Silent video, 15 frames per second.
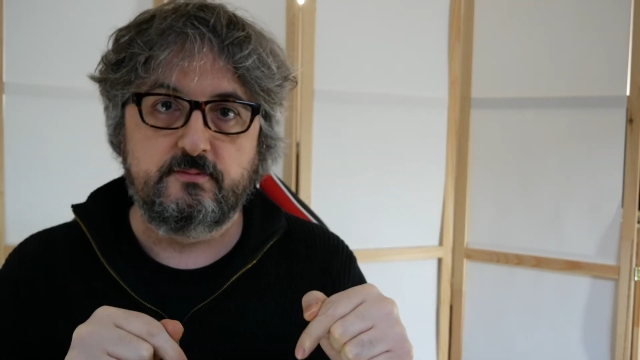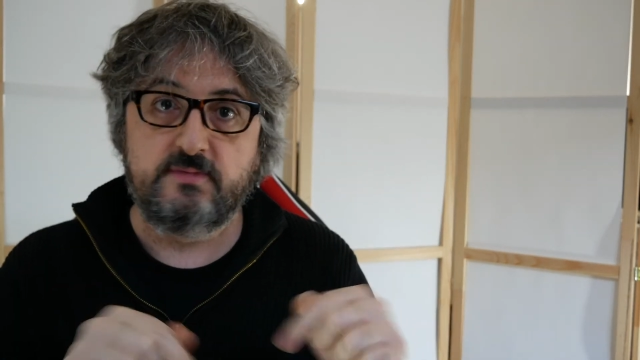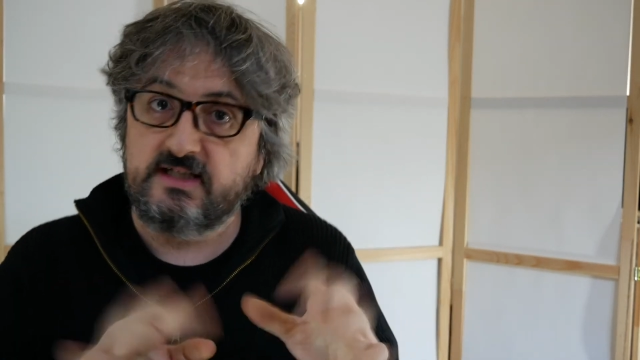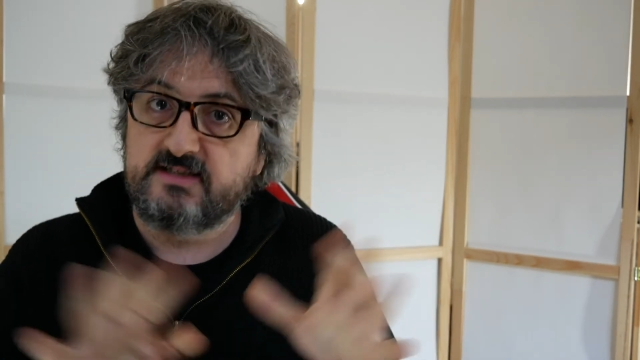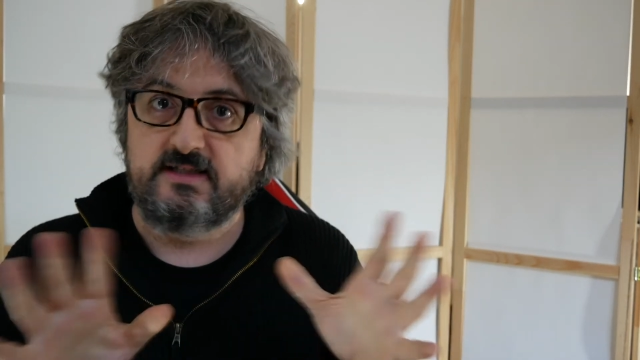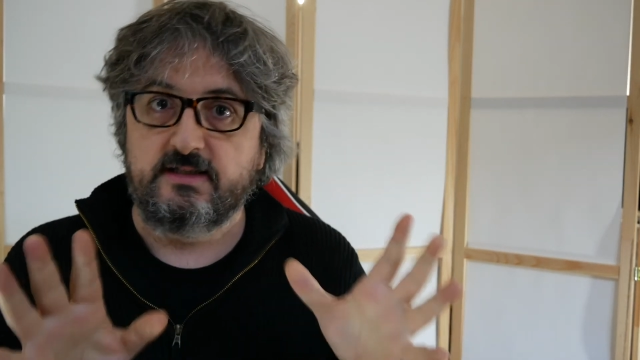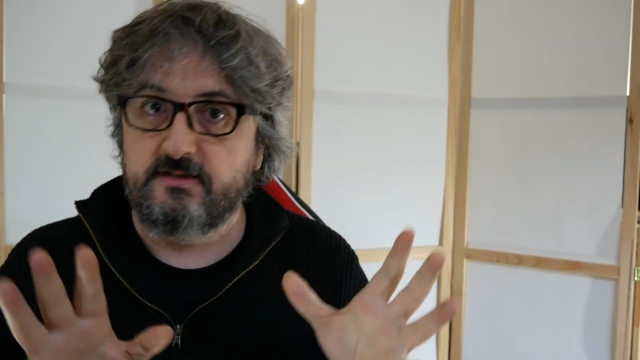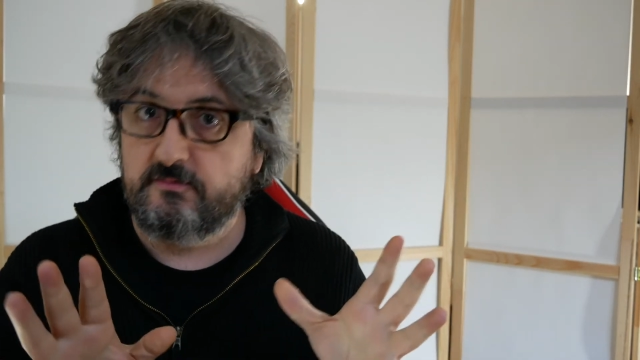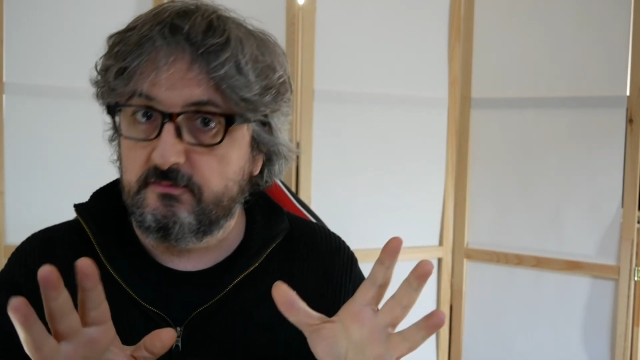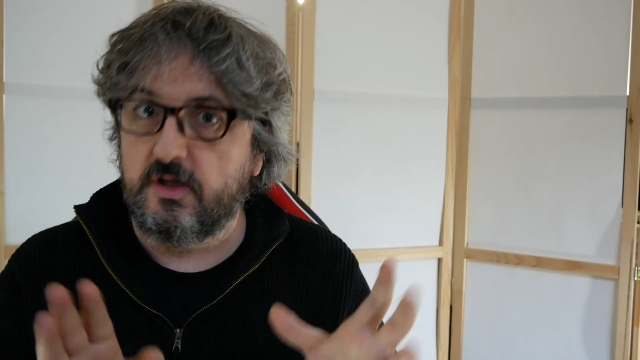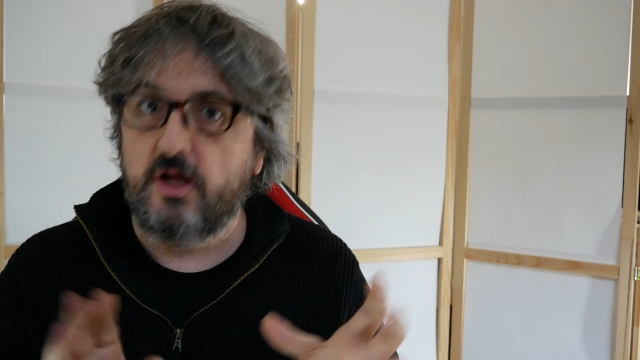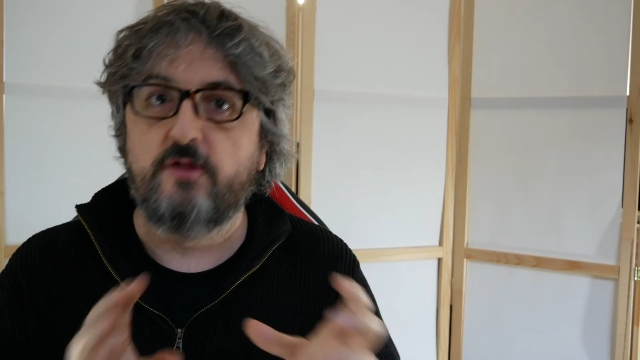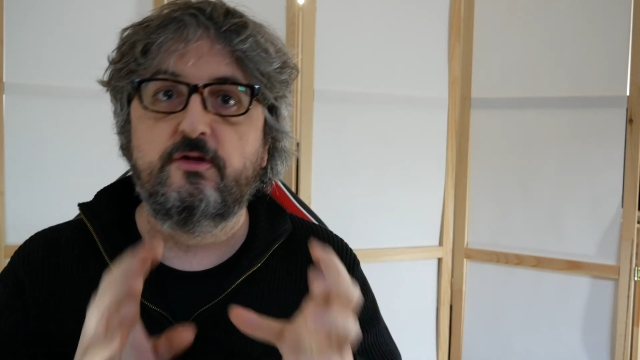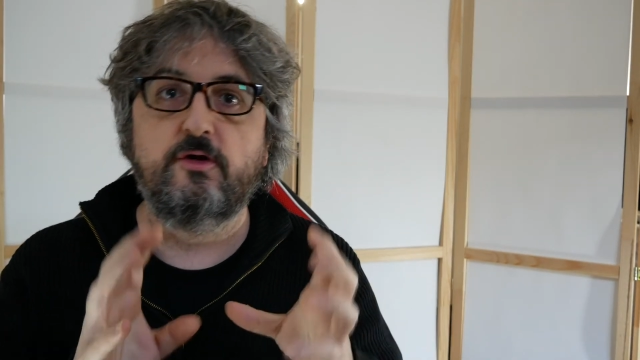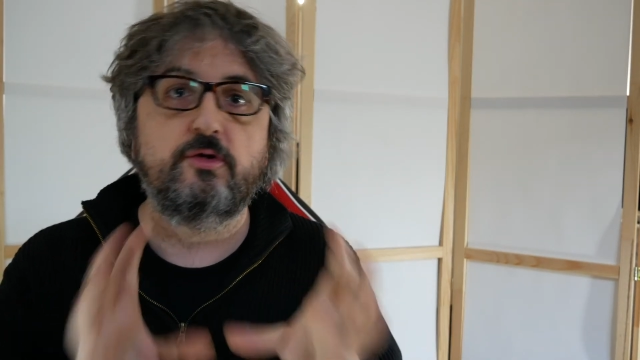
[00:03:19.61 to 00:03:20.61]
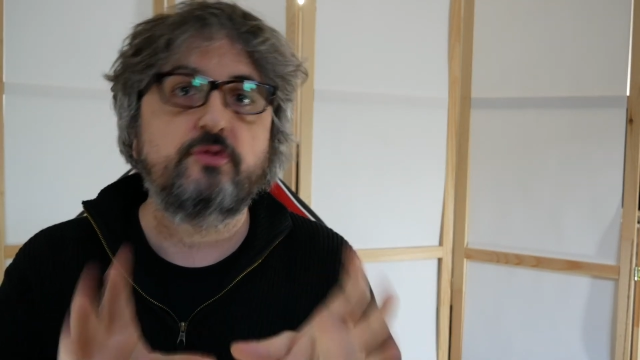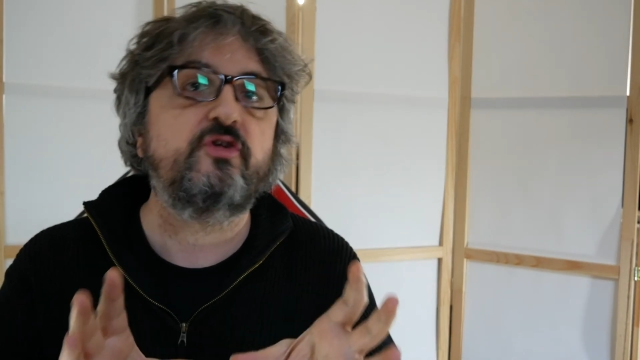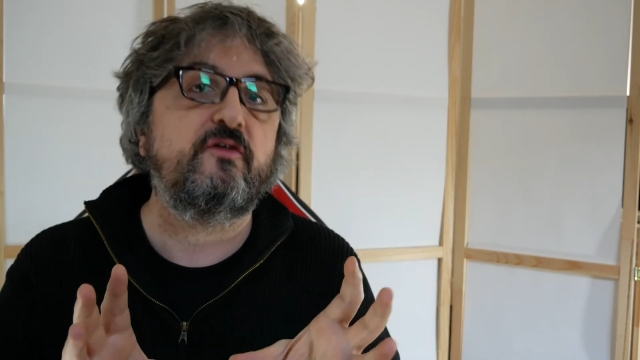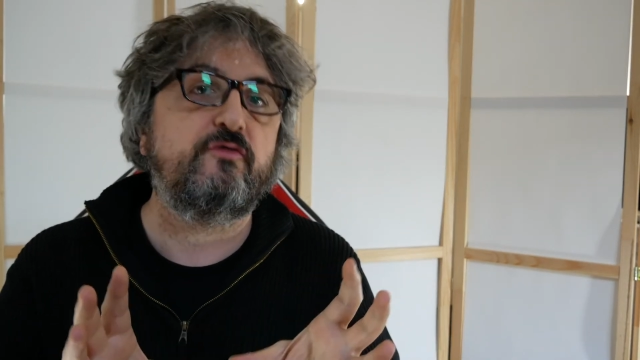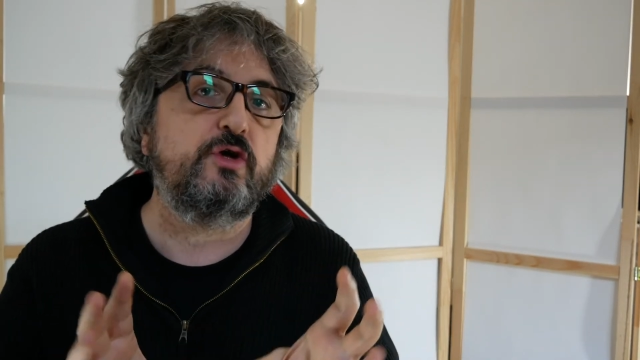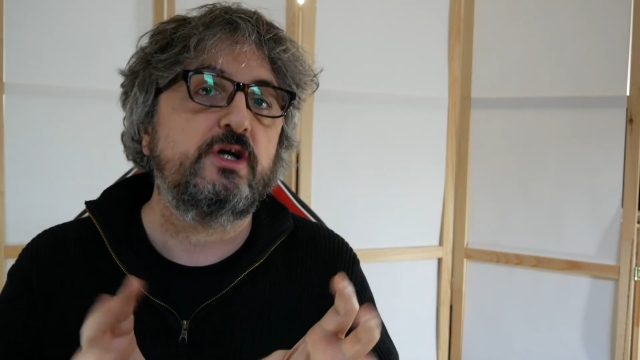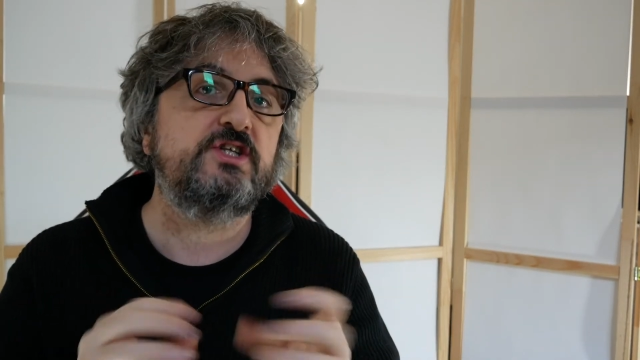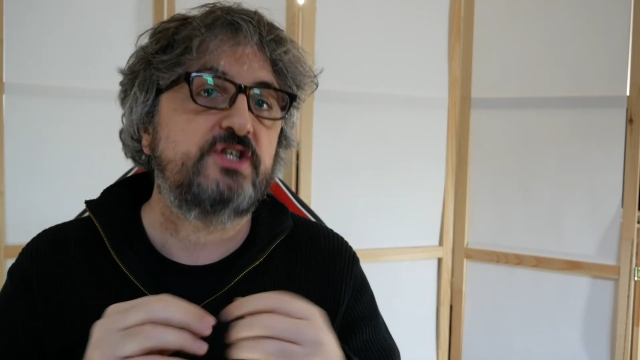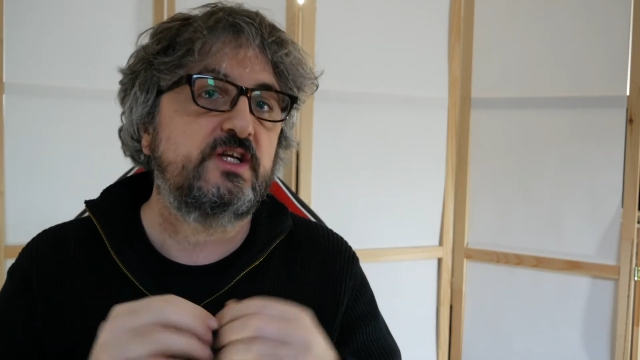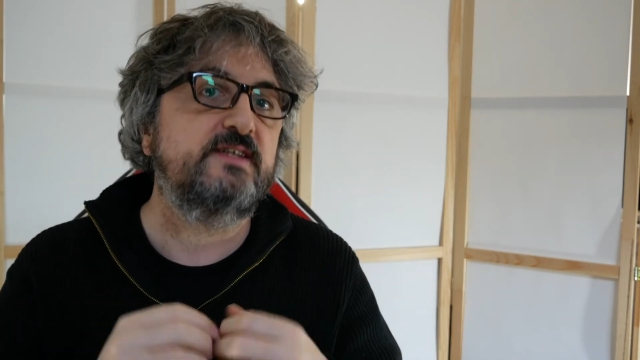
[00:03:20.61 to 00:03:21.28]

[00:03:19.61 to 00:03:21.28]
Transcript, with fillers: That's it. The load average